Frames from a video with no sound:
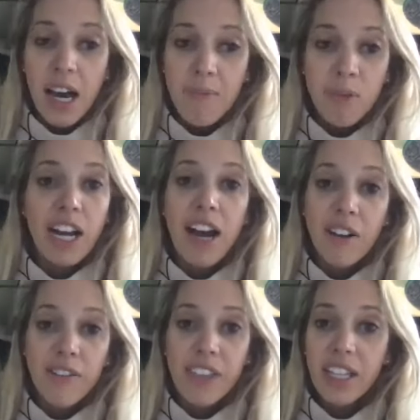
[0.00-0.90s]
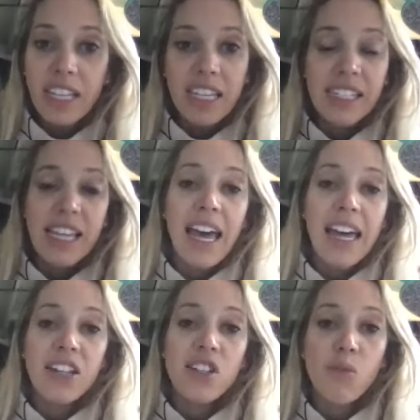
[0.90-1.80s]
you're out of the lease
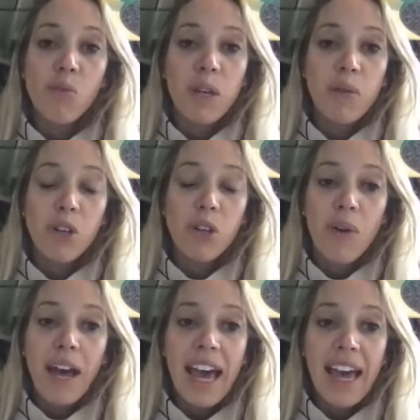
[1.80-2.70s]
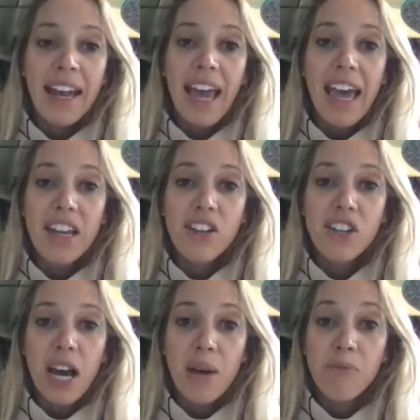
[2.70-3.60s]
and we will go ahead and
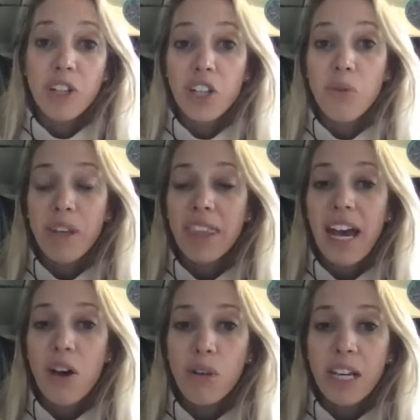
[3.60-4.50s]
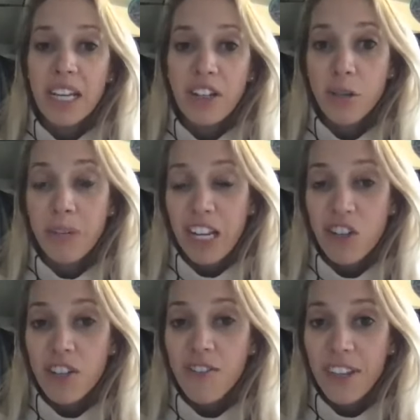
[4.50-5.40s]
renew without any
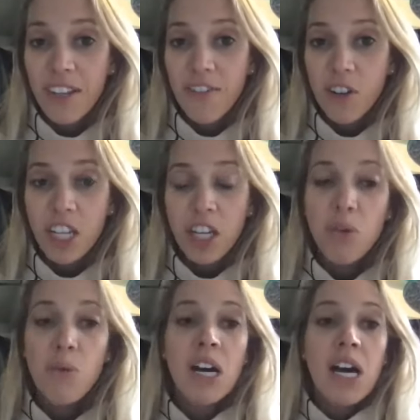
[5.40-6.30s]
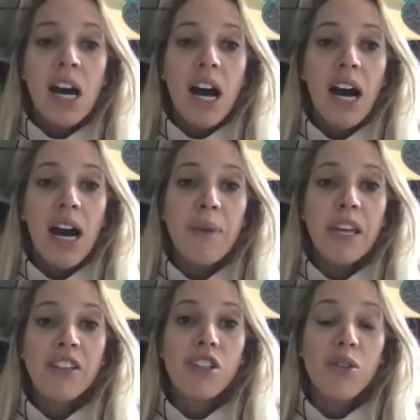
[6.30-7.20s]
termination fee for you.
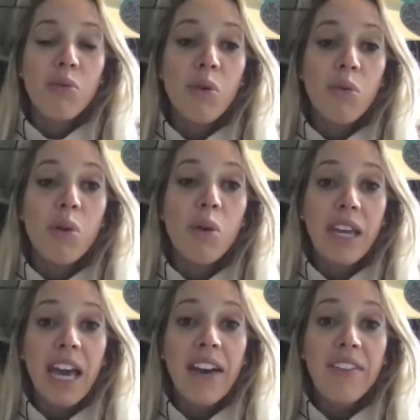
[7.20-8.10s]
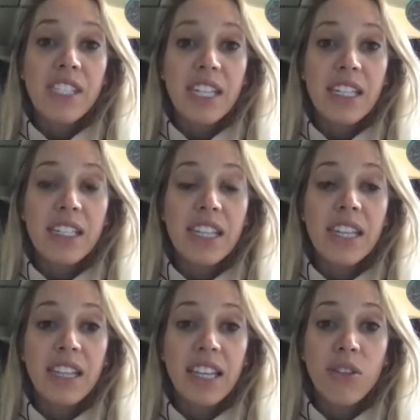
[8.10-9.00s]
And so what we have seen is that the
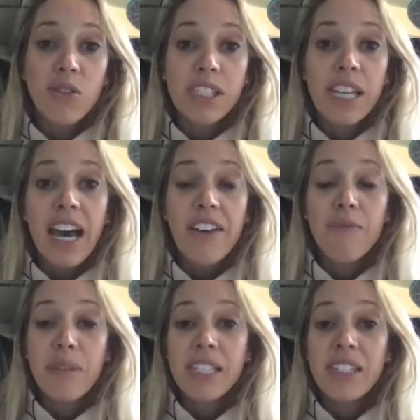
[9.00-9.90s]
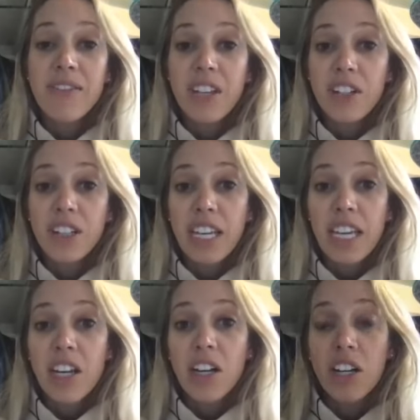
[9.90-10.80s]
landlords have been
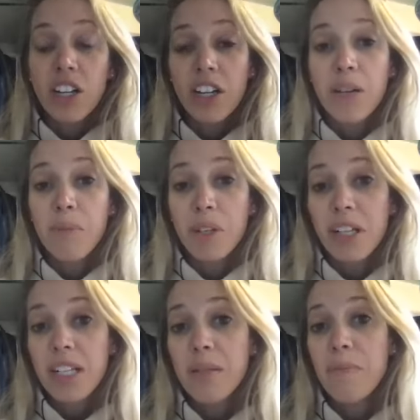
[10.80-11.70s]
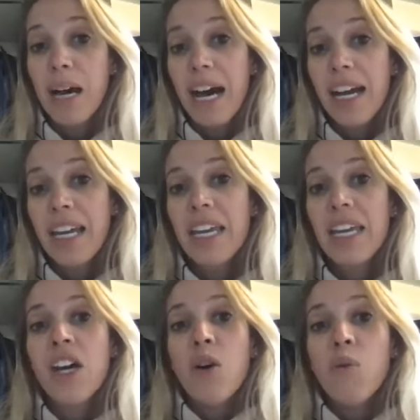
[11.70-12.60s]
severely hurt and burdened by
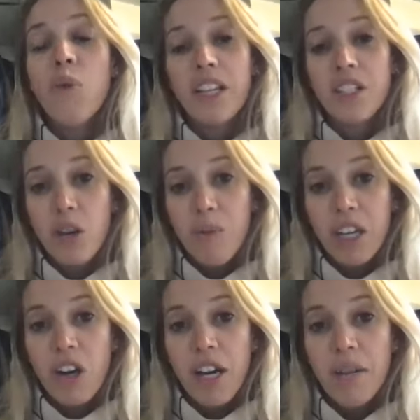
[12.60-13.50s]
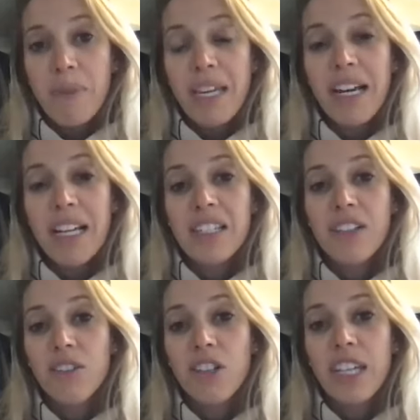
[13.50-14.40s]
what is going on, because
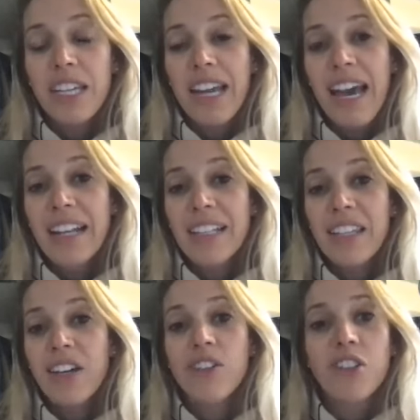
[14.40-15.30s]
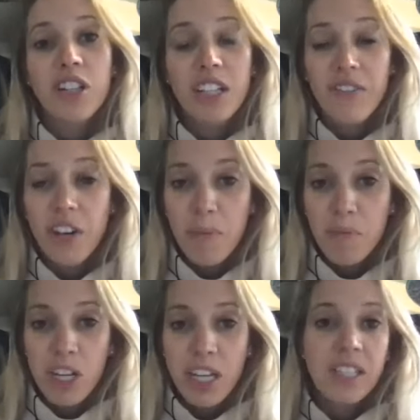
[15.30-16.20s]
they're looking at the alternative
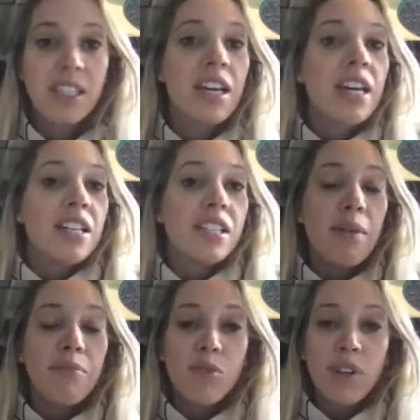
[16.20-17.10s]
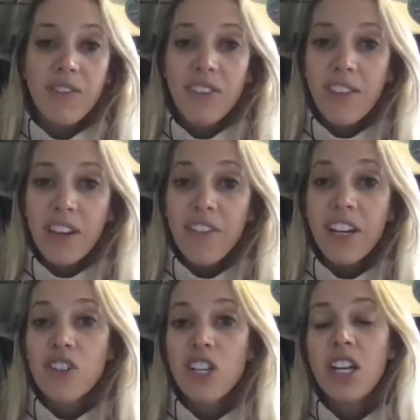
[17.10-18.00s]
options, some sort of
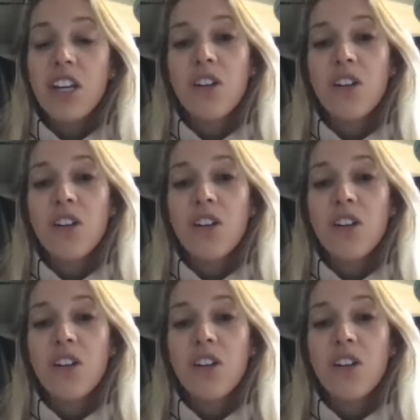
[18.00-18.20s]
eviction